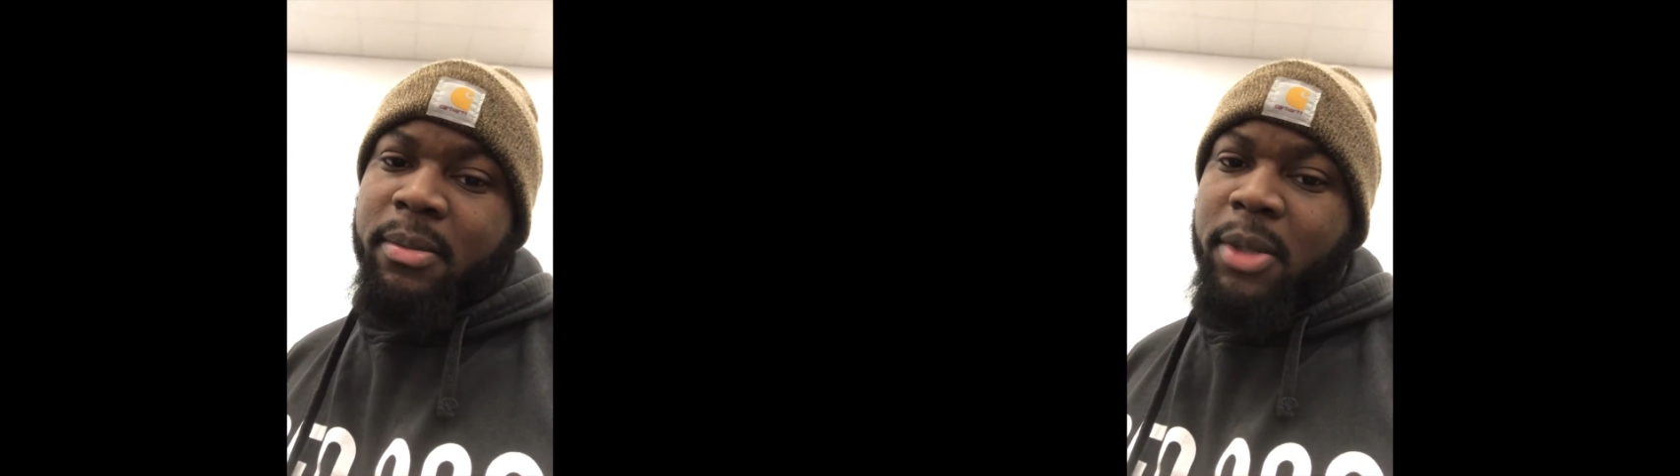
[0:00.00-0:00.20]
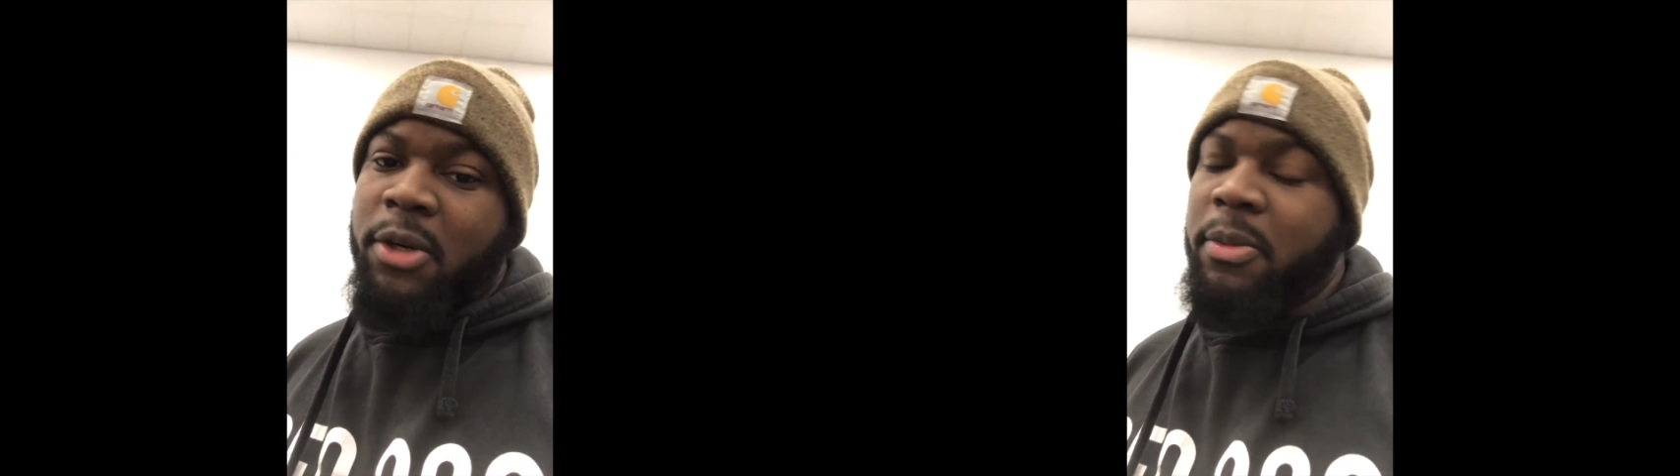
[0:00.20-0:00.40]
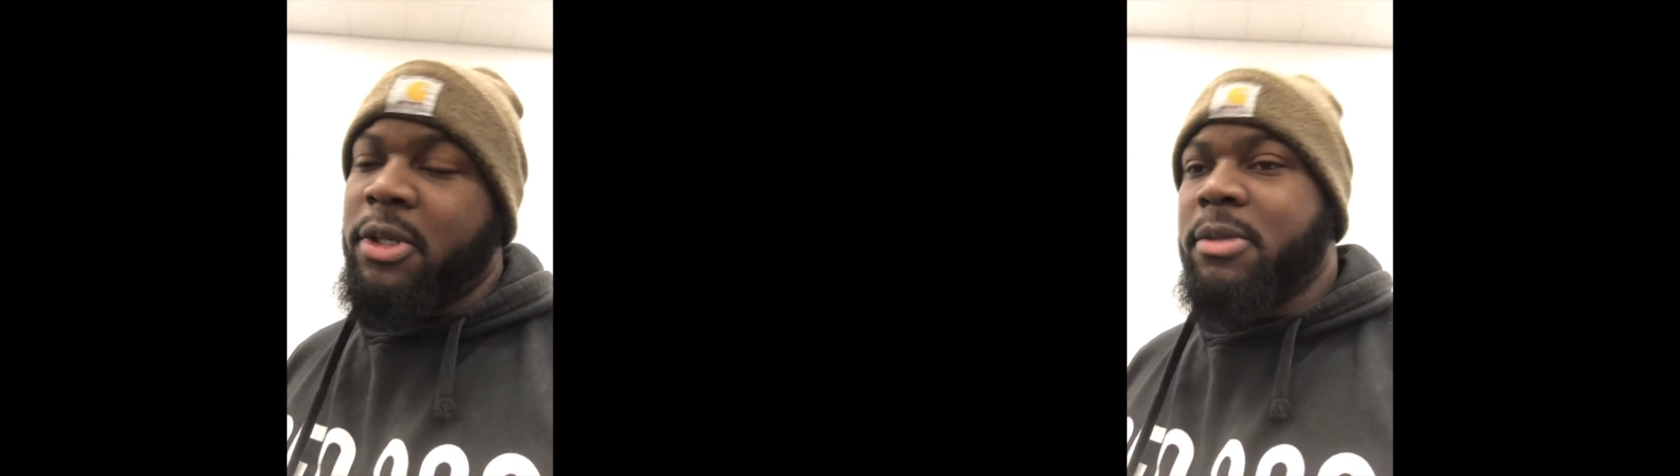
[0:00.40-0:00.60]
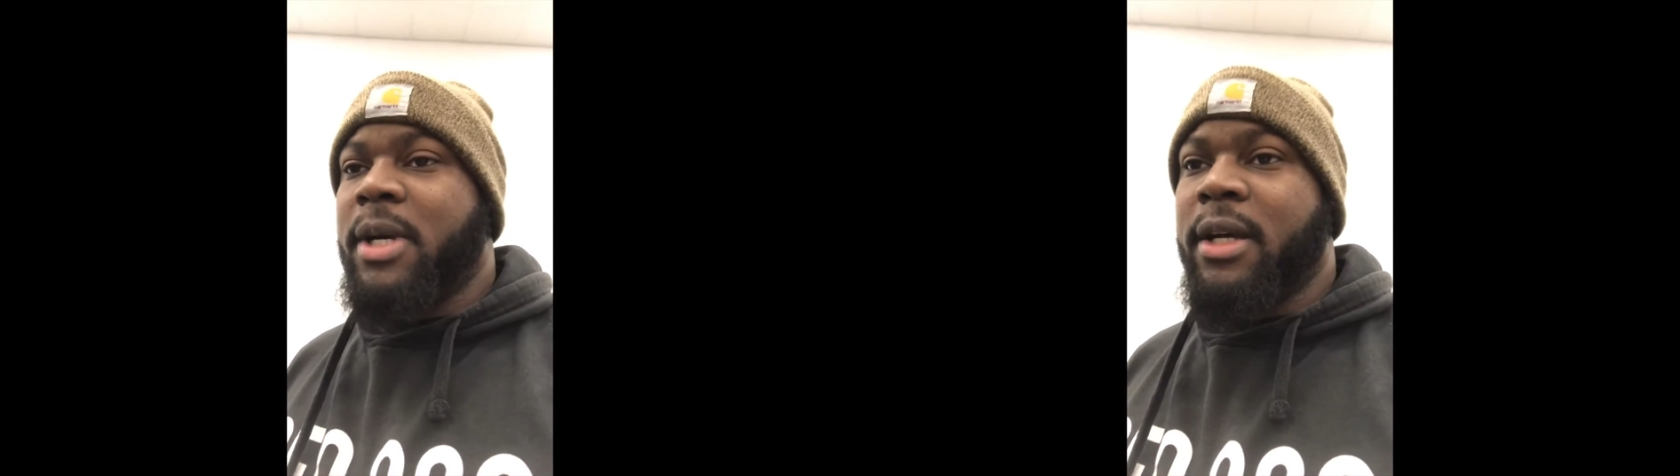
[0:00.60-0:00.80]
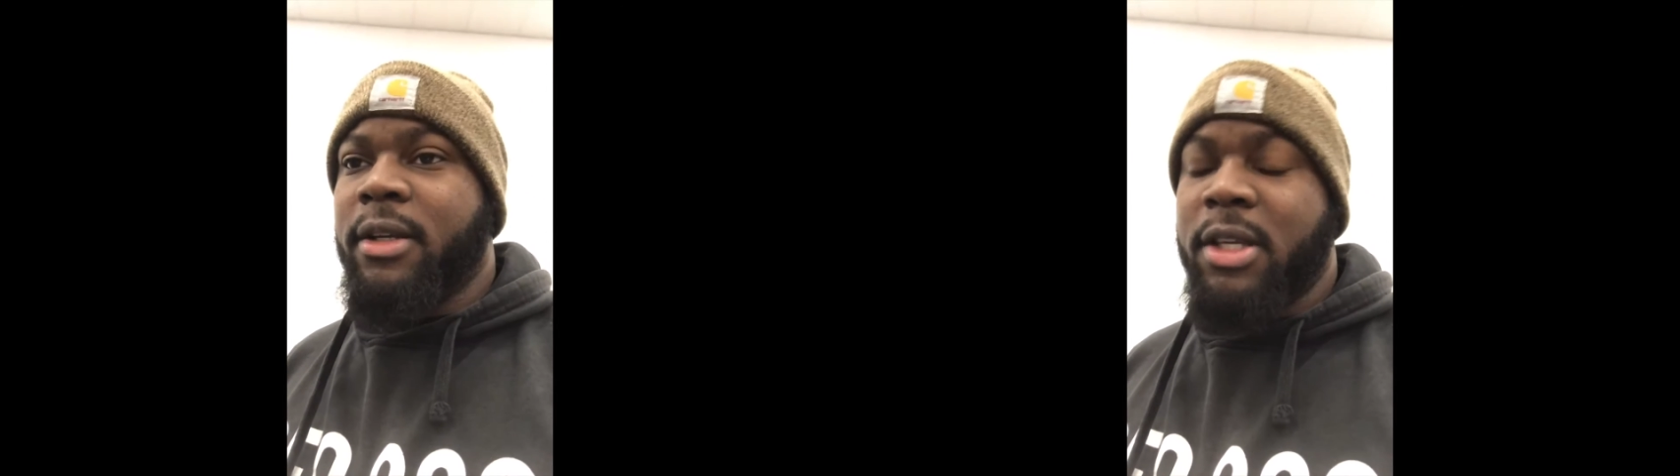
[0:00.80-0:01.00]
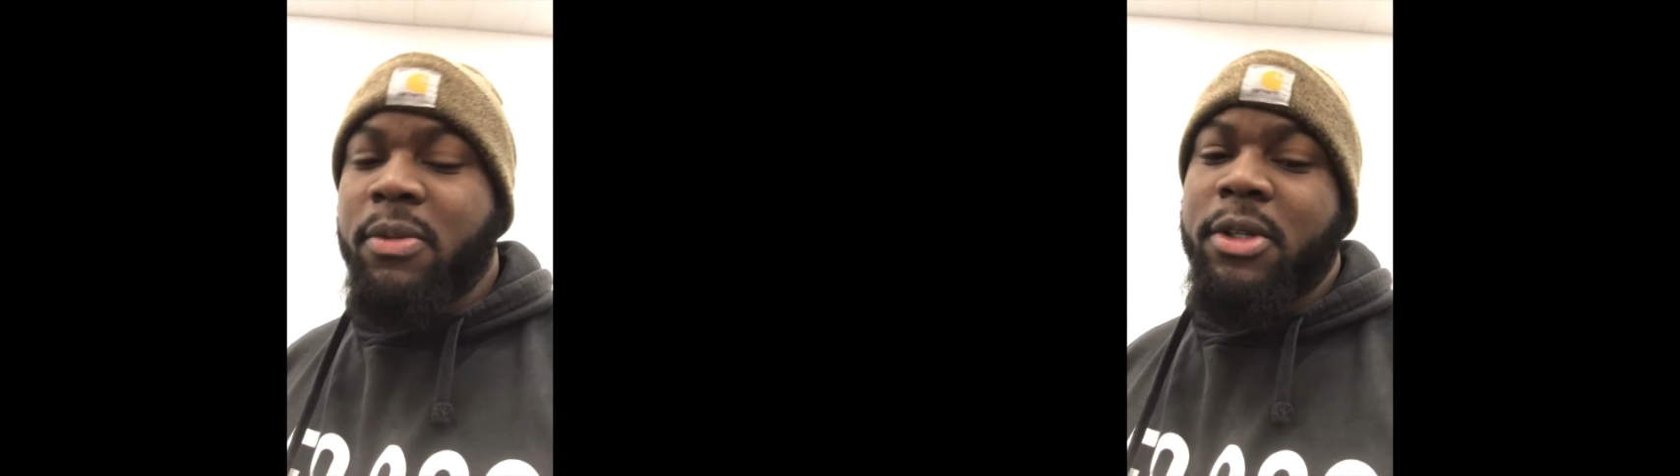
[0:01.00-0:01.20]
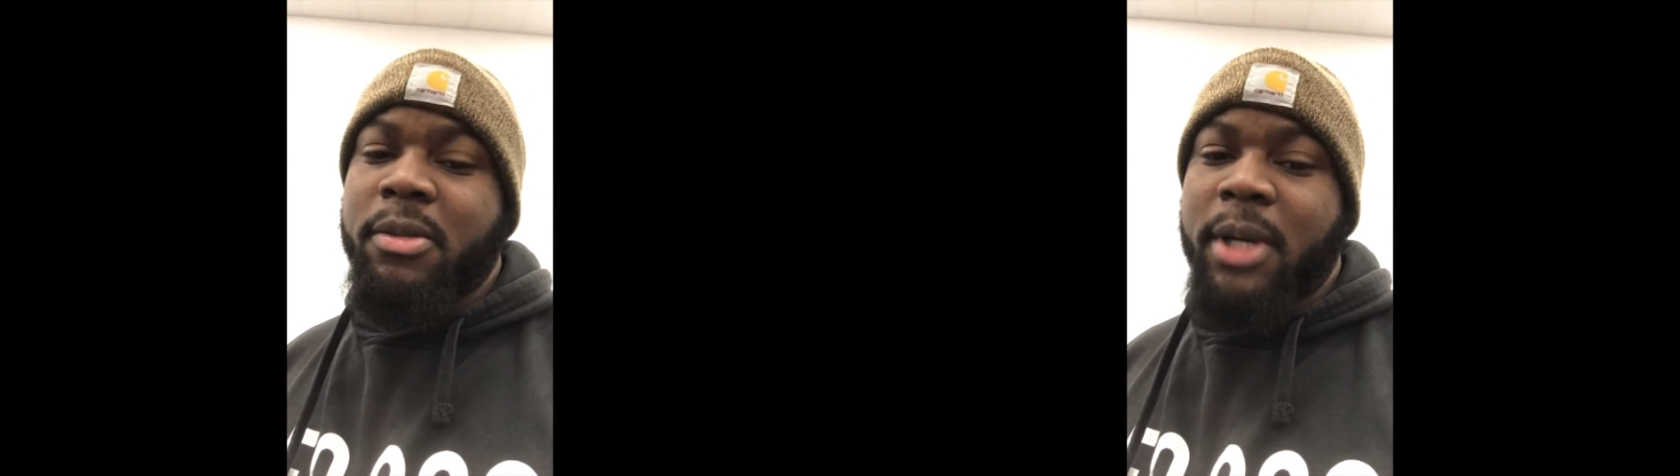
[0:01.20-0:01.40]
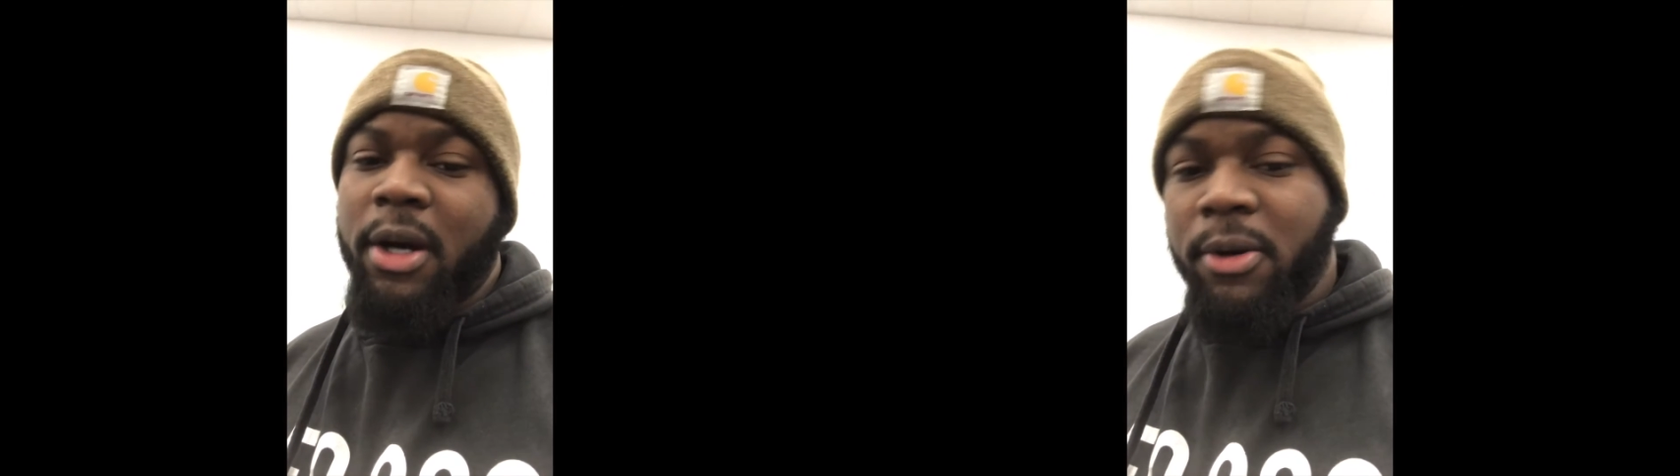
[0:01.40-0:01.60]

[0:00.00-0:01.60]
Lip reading: My homeboy's he wants to buy an